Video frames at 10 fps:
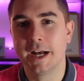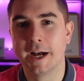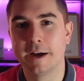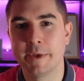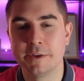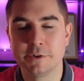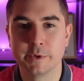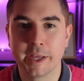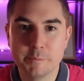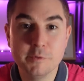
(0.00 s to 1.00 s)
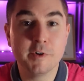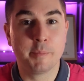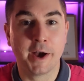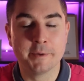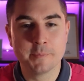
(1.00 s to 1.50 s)
um, and doing a move-up
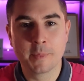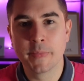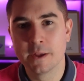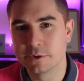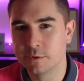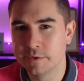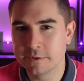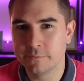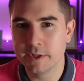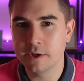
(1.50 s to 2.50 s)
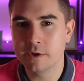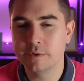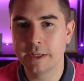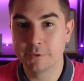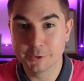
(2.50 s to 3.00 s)
buy. So in this
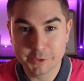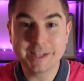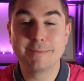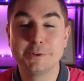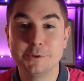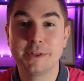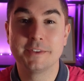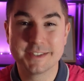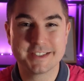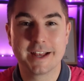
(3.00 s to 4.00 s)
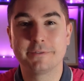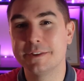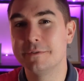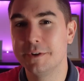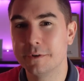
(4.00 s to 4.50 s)
video, if you're thinking about doing that, this is
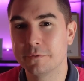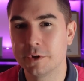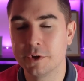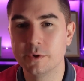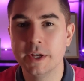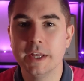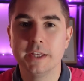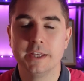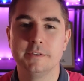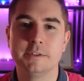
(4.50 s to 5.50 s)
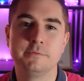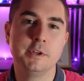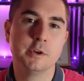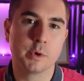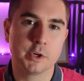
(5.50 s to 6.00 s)
definitely the video for you. In this
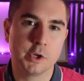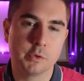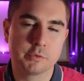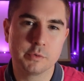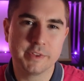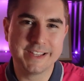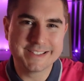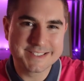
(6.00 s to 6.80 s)
video, we're gonna go through the